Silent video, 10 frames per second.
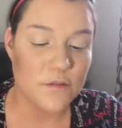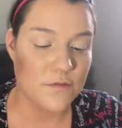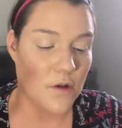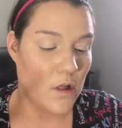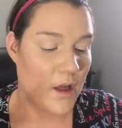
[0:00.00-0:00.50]
of
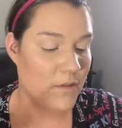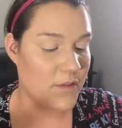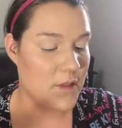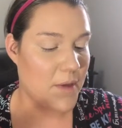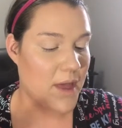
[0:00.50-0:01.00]
fall off
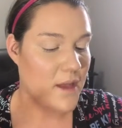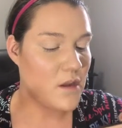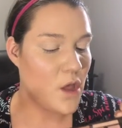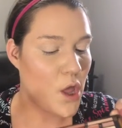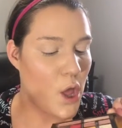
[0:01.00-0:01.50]
in the
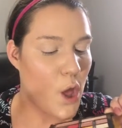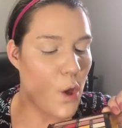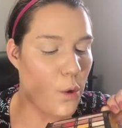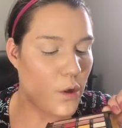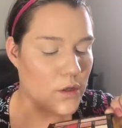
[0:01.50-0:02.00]
pan.
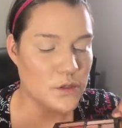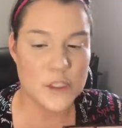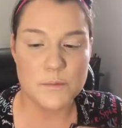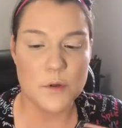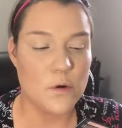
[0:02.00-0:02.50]

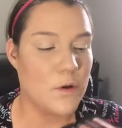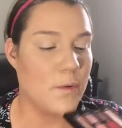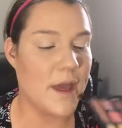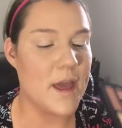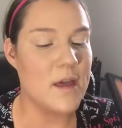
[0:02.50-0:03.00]
Just blow it
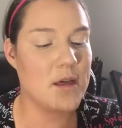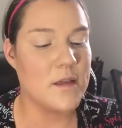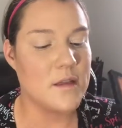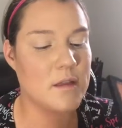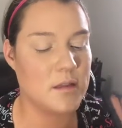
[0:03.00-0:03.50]
away.
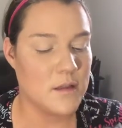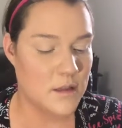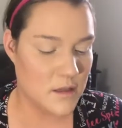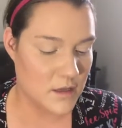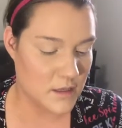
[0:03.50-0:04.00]

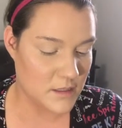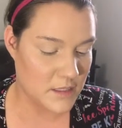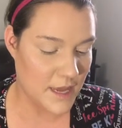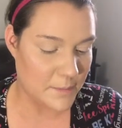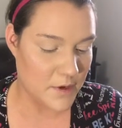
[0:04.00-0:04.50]

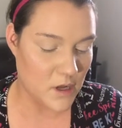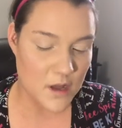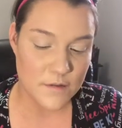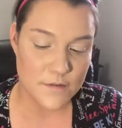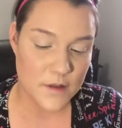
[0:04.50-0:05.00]
Tap it
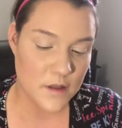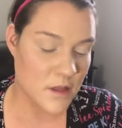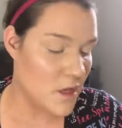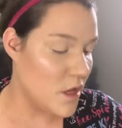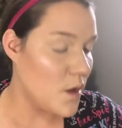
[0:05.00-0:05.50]
off.
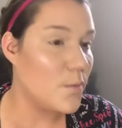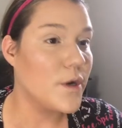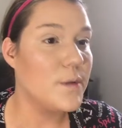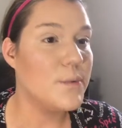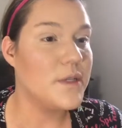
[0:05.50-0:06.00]

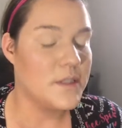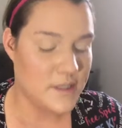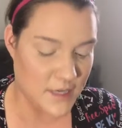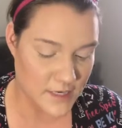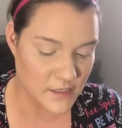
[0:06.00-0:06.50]
We're gonna put
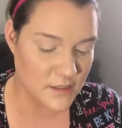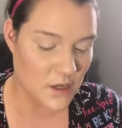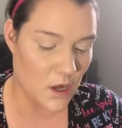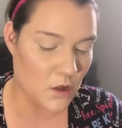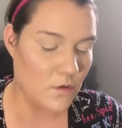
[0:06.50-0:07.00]
Sunnies
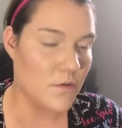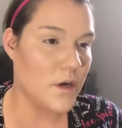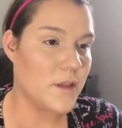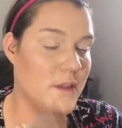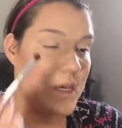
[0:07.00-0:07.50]
all
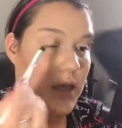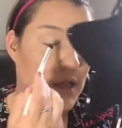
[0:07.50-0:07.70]
over the